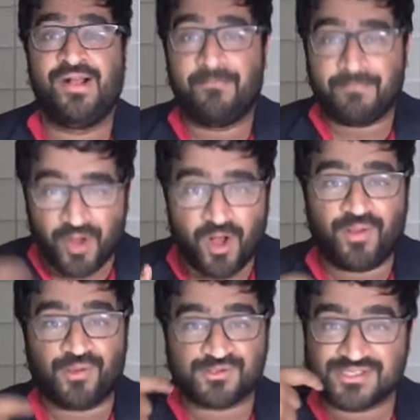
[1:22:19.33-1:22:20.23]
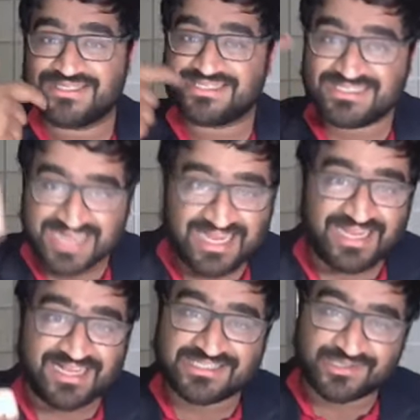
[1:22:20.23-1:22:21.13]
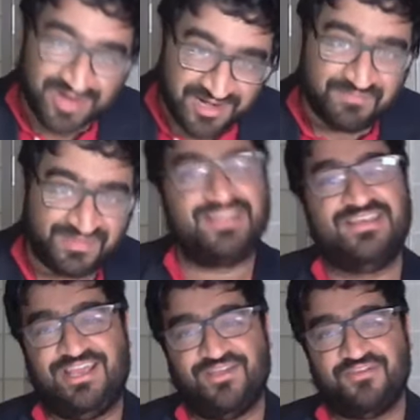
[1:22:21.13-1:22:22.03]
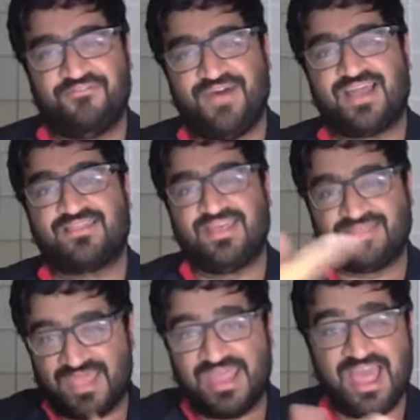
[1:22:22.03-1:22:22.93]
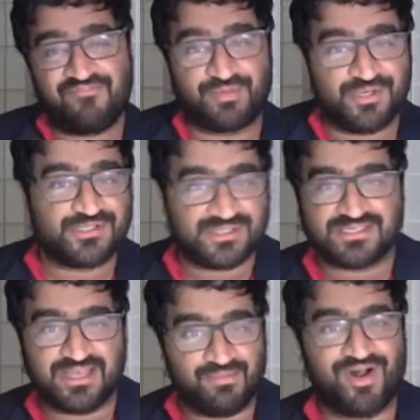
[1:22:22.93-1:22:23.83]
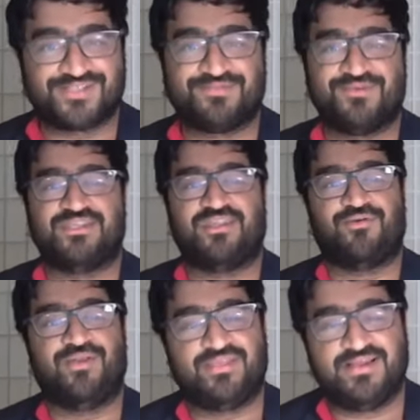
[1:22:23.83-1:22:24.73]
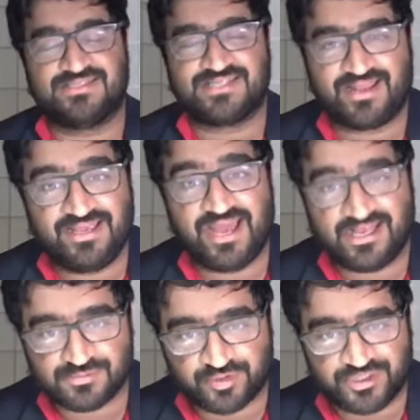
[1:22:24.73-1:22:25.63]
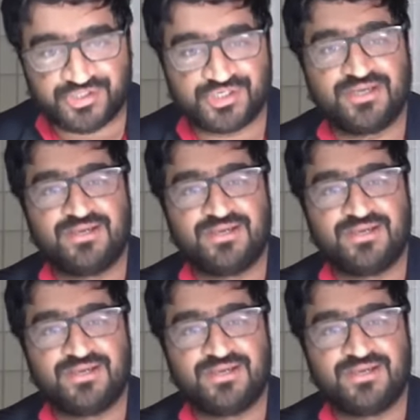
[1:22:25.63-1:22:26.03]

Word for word: Paul's staking his credibility on the fact that they have preached the same gospel to the Corinthians that he has preached.